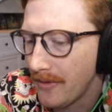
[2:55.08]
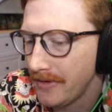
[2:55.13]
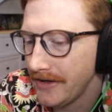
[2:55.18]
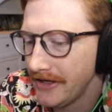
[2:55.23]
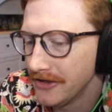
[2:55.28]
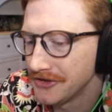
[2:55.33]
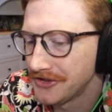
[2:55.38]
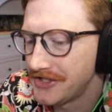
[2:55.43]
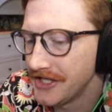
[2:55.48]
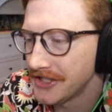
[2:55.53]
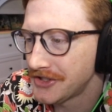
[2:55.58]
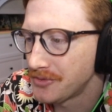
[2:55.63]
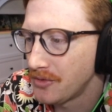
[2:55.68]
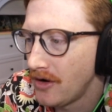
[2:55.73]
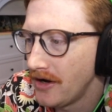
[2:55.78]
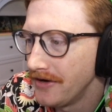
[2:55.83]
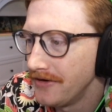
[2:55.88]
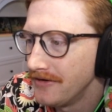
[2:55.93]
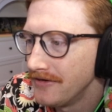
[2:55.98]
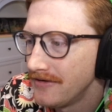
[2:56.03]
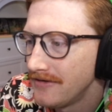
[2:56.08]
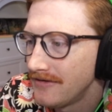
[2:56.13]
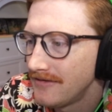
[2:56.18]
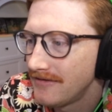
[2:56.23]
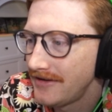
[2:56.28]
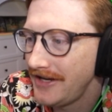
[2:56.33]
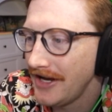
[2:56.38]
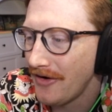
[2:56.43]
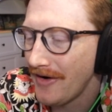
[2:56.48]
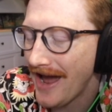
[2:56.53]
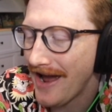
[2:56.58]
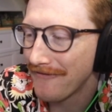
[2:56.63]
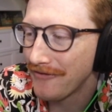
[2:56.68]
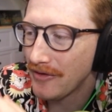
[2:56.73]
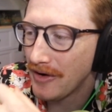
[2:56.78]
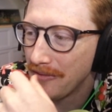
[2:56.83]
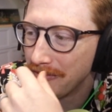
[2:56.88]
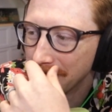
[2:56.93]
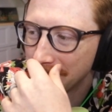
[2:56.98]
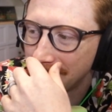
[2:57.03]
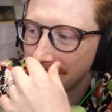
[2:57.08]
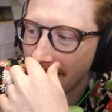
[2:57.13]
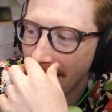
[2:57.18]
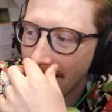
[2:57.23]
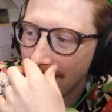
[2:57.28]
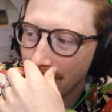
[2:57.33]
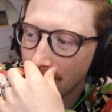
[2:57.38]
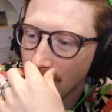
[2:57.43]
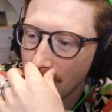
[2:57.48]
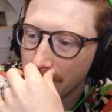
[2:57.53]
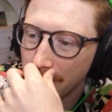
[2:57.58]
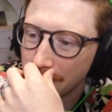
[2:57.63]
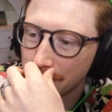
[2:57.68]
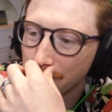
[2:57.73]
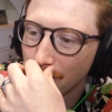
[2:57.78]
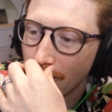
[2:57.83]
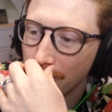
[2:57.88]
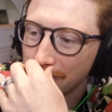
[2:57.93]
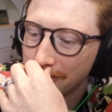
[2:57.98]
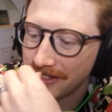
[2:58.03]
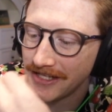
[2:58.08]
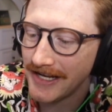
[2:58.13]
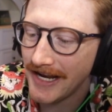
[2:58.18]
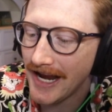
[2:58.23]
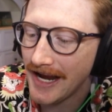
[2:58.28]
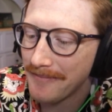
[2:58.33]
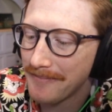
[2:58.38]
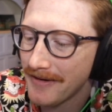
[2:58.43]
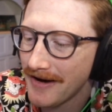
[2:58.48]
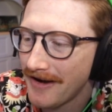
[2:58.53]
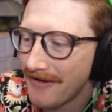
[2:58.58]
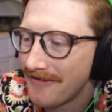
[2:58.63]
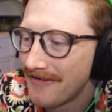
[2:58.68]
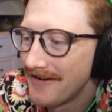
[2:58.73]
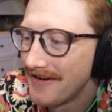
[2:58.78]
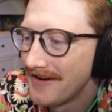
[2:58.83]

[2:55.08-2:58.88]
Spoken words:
here's this one. Yo, everyone was roasting Ant, bro.